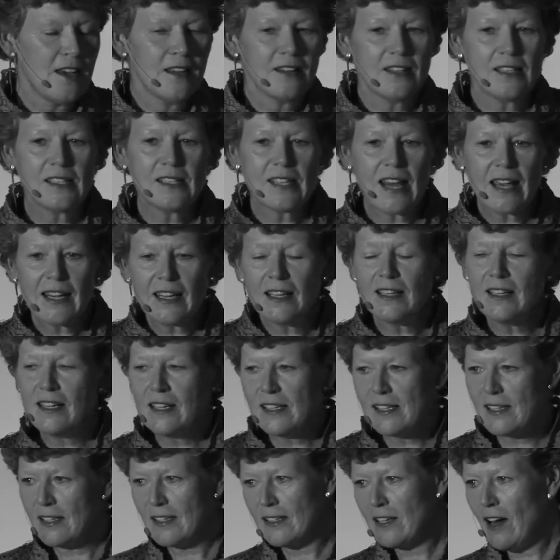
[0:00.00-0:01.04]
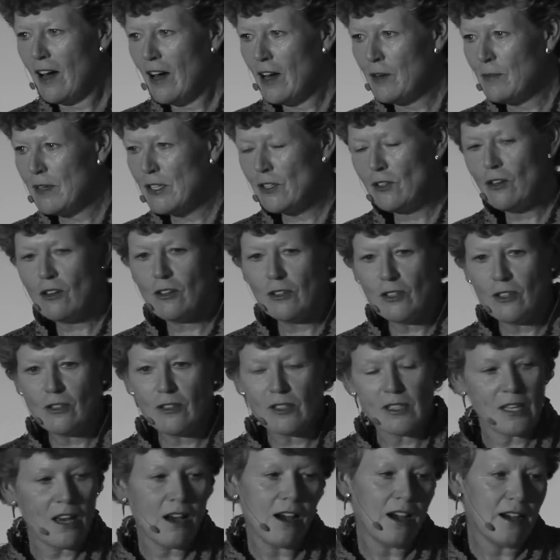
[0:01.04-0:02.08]
The second is that time is not on your
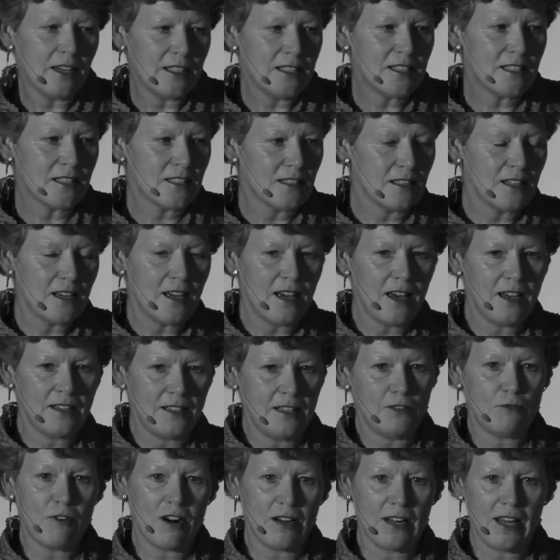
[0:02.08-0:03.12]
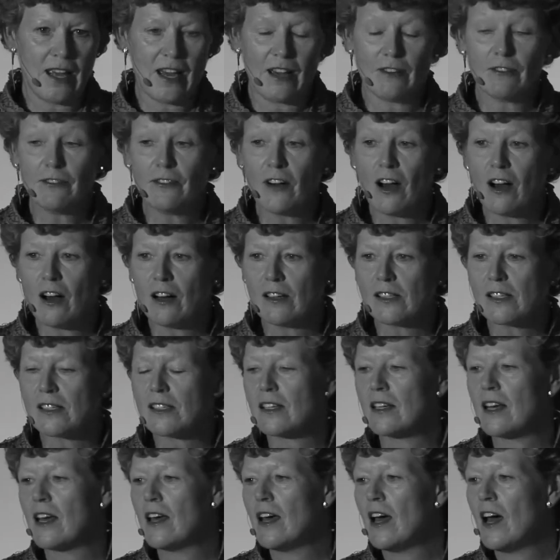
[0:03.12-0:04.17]
side and is running out
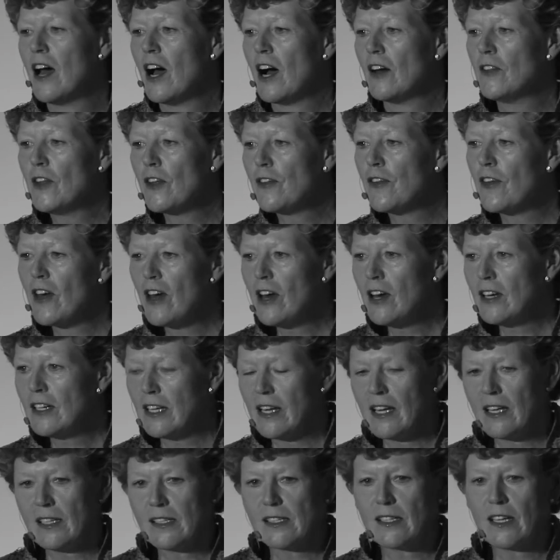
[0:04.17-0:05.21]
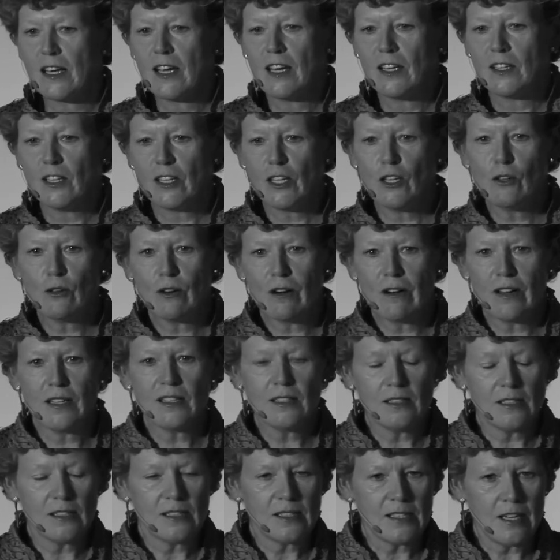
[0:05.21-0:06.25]
fast. And the third is that you are
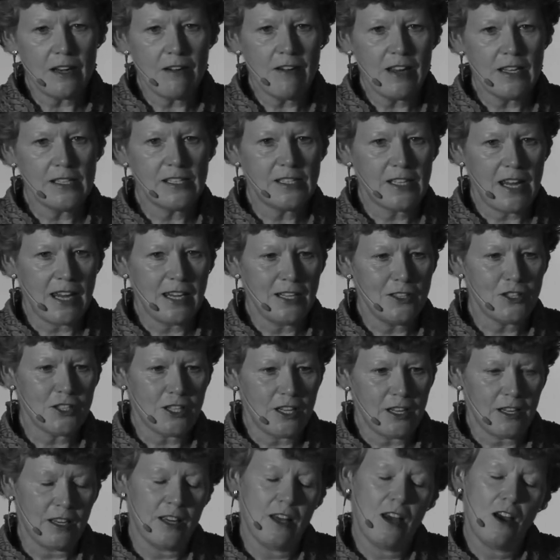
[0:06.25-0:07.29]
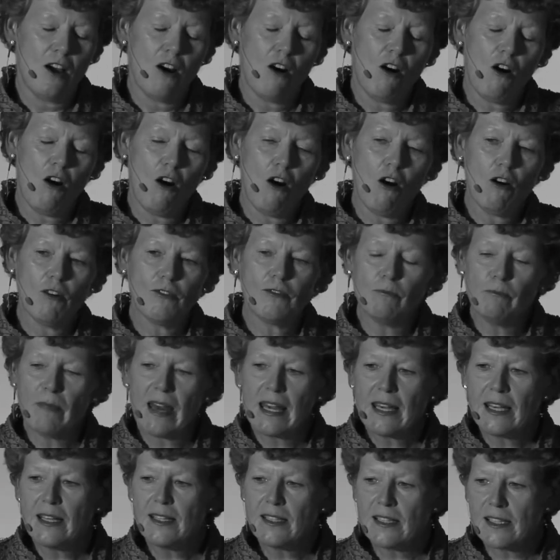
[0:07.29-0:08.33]
in serious danger of
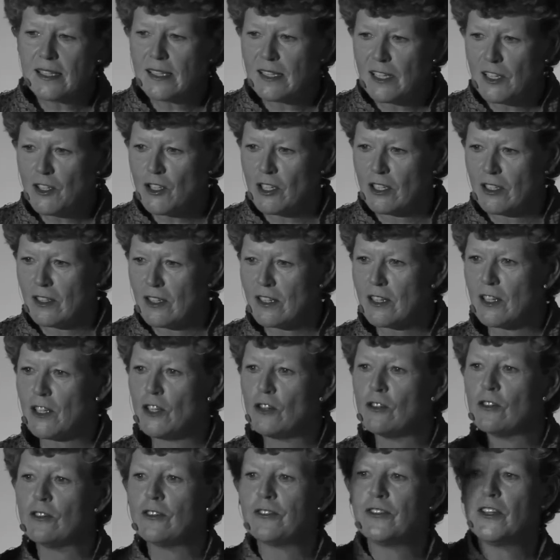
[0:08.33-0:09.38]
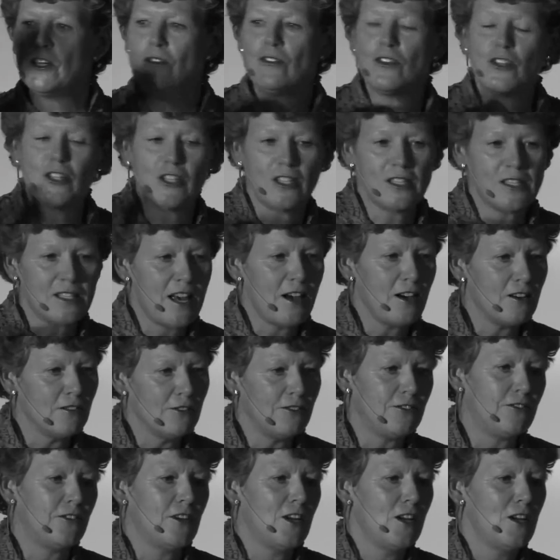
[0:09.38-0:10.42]
making decisions that your future
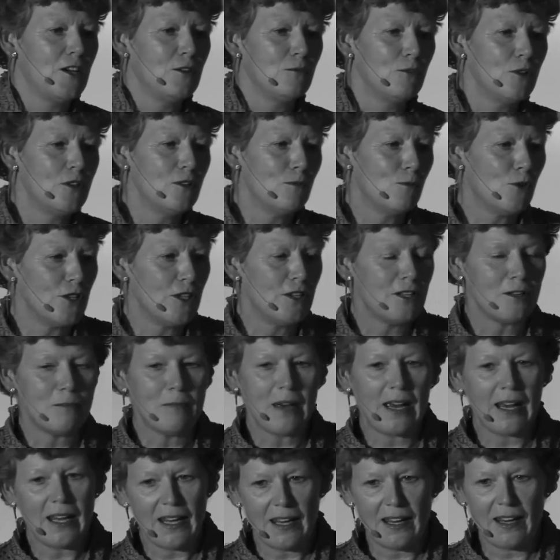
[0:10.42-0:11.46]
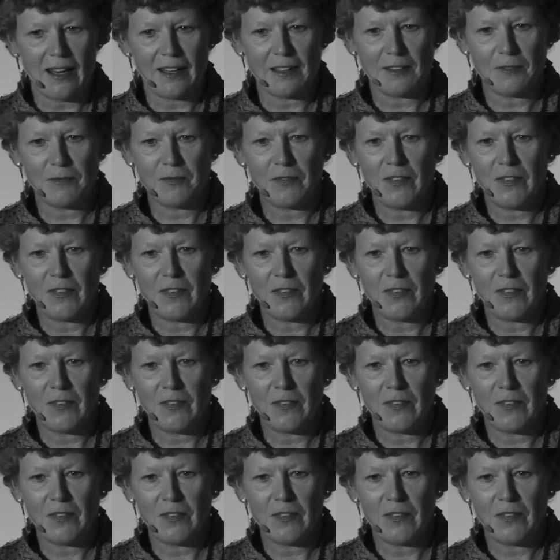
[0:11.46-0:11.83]
self wouldn't want you to make.